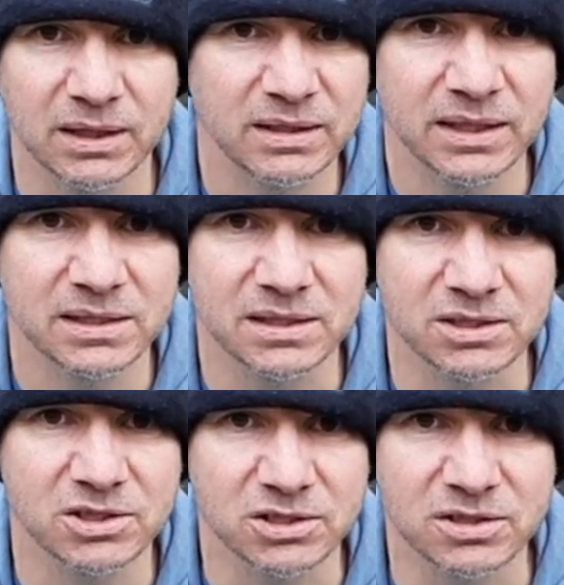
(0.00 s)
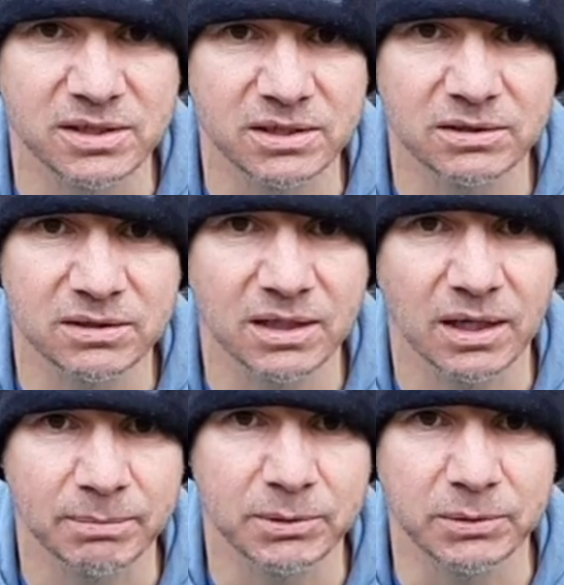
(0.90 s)
unless it's just the odd
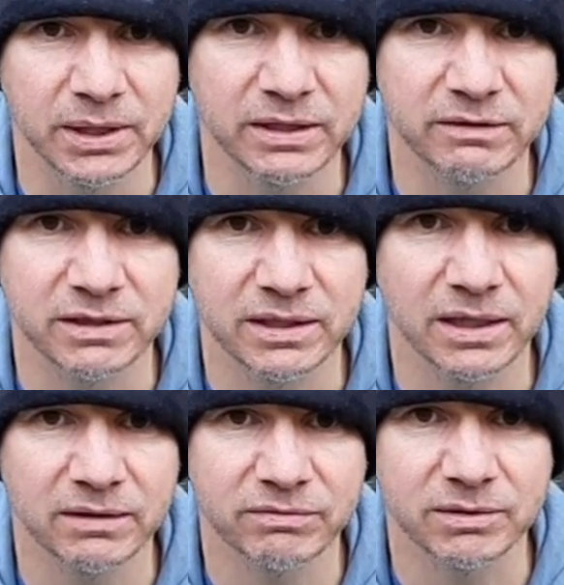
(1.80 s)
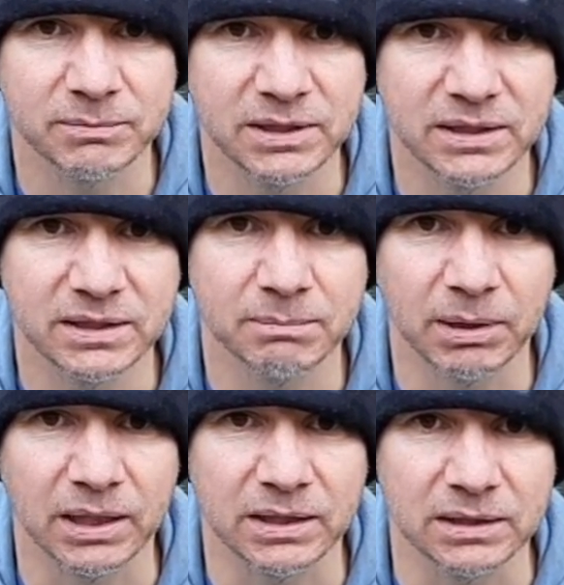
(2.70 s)
couple here and there from your dinner
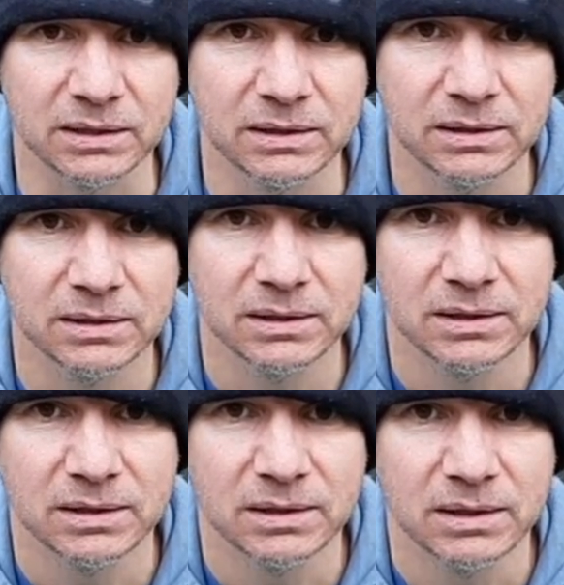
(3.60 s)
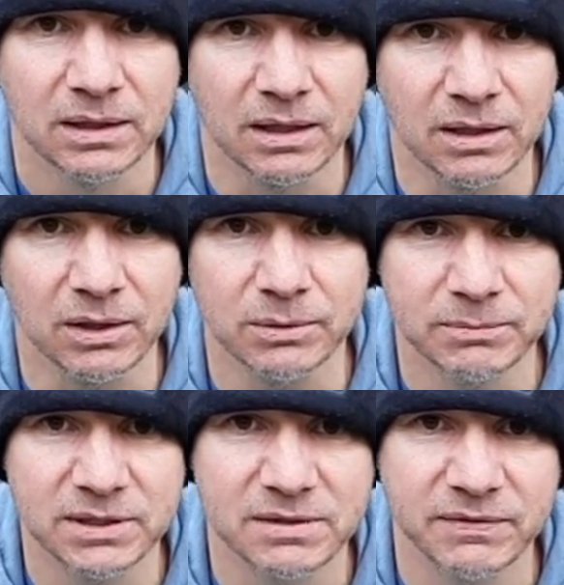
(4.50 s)
plate. I hope
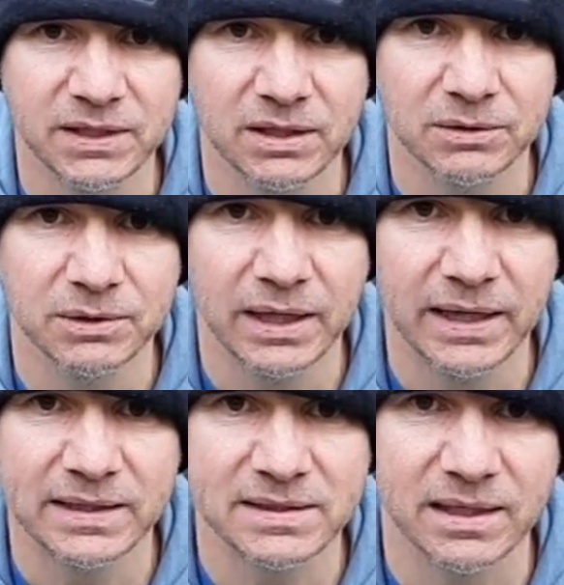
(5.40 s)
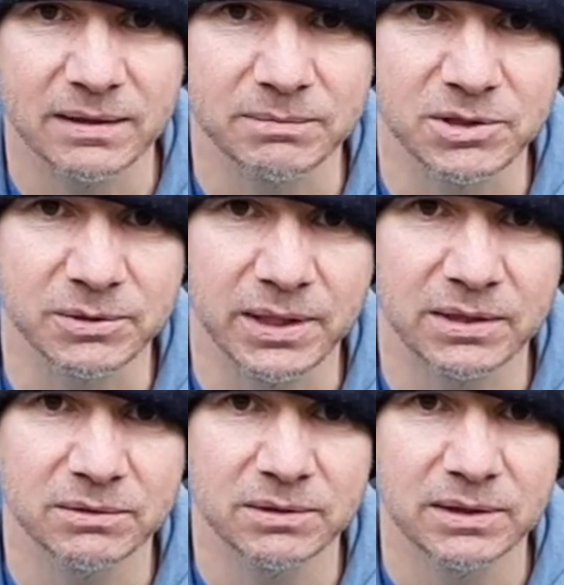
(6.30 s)
this video has helped you
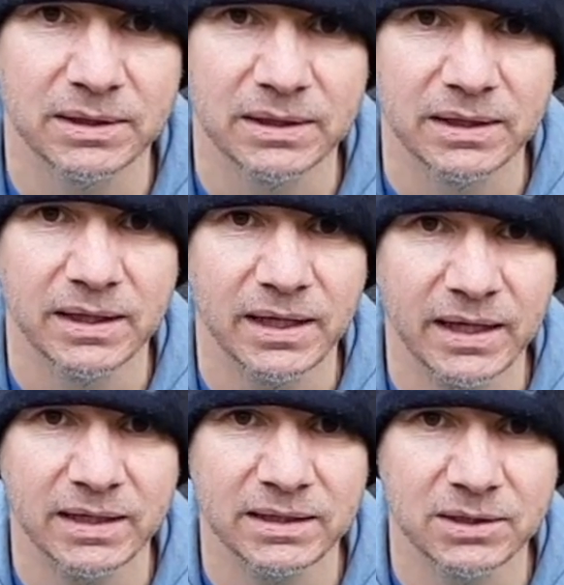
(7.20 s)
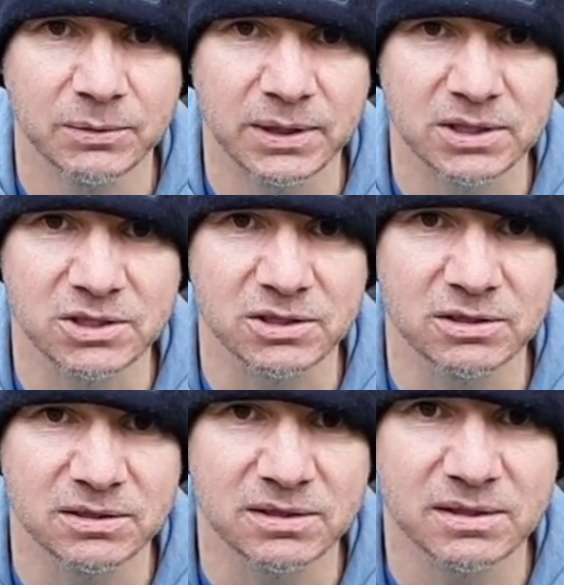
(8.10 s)
out. Any
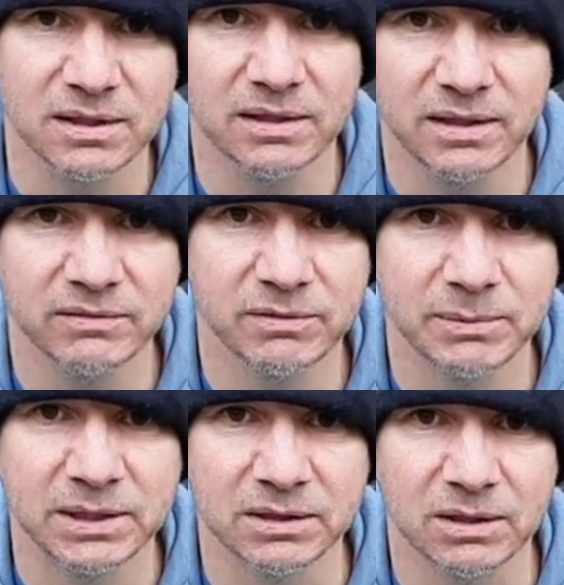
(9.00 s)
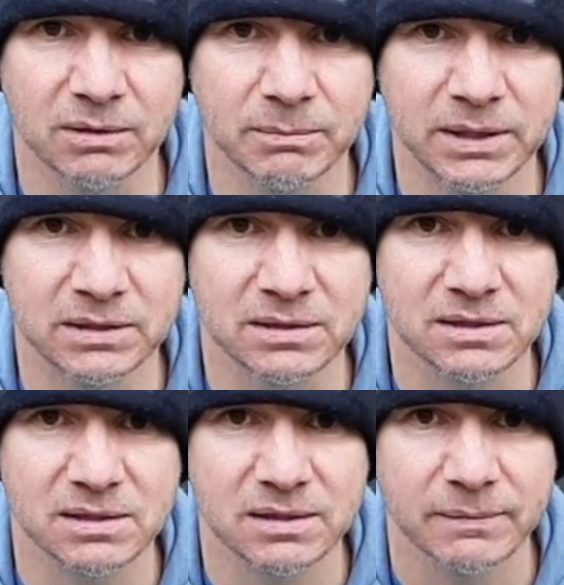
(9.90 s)
questions, leave them in the
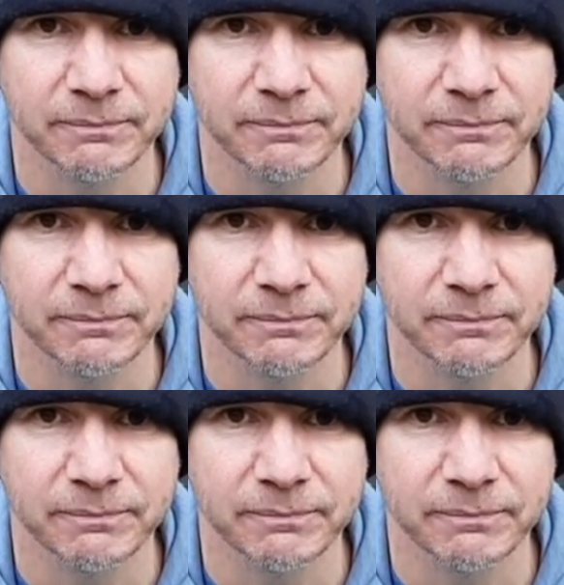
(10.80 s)
comments.